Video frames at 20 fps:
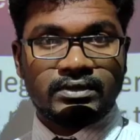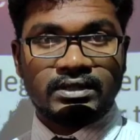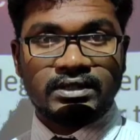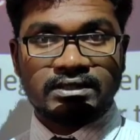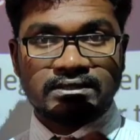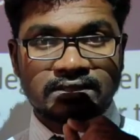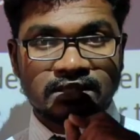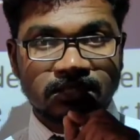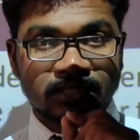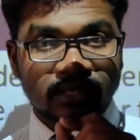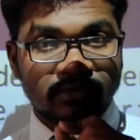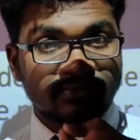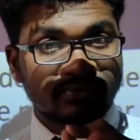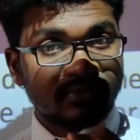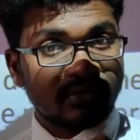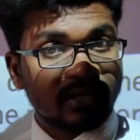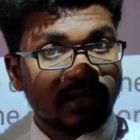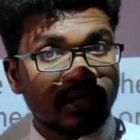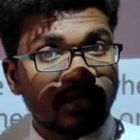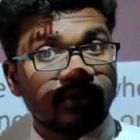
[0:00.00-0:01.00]
Listen
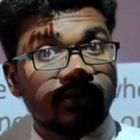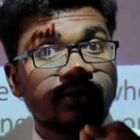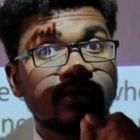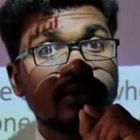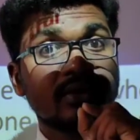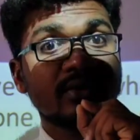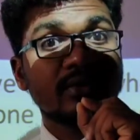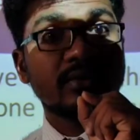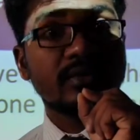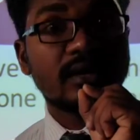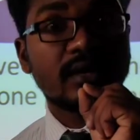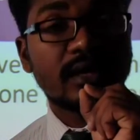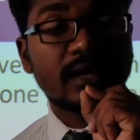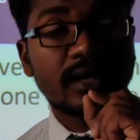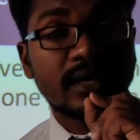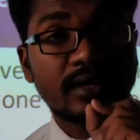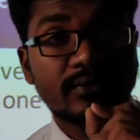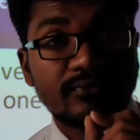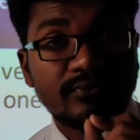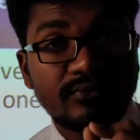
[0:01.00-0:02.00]
carefully.
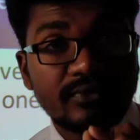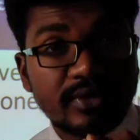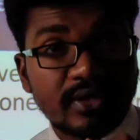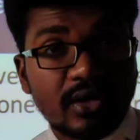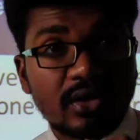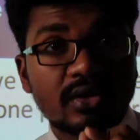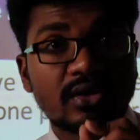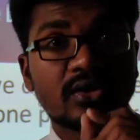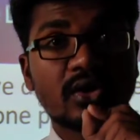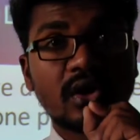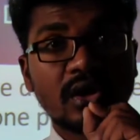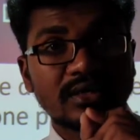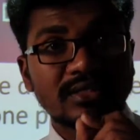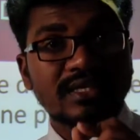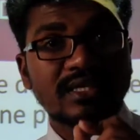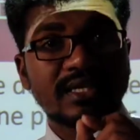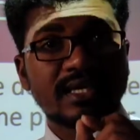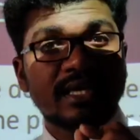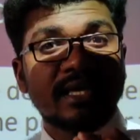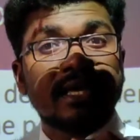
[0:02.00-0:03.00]
We are not
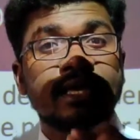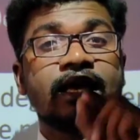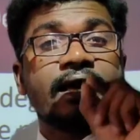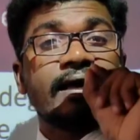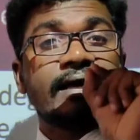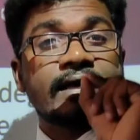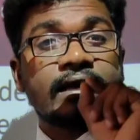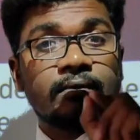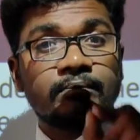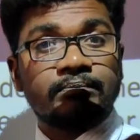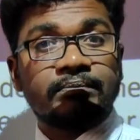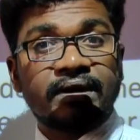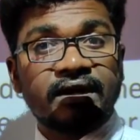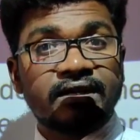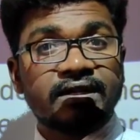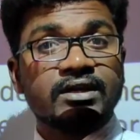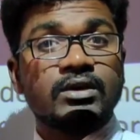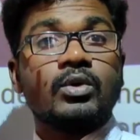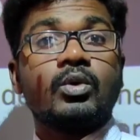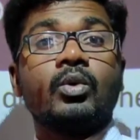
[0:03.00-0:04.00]

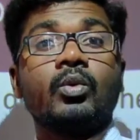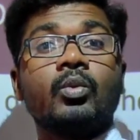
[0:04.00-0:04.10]
comparing.